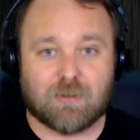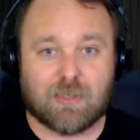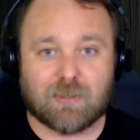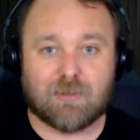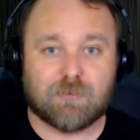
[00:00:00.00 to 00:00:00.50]
you know,
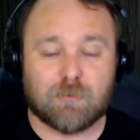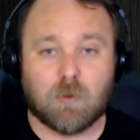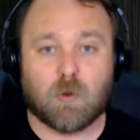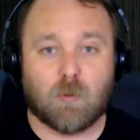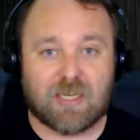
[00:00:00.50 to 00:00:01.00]
like off the
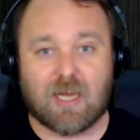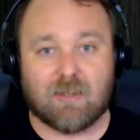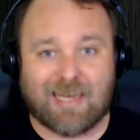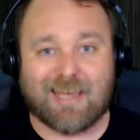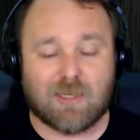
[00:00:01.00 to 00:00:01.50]
motorway, that'll
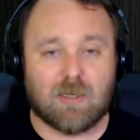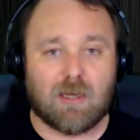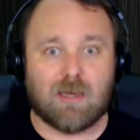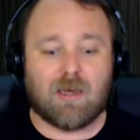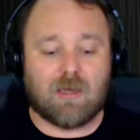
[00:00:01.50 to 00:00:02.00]
get you
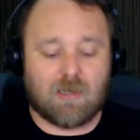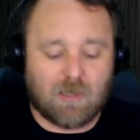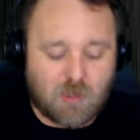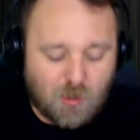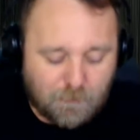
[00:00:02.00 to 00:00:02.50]
a
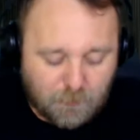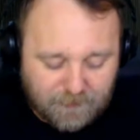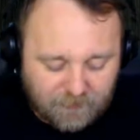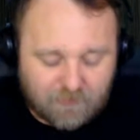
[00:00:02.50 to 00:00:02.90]
combo meal.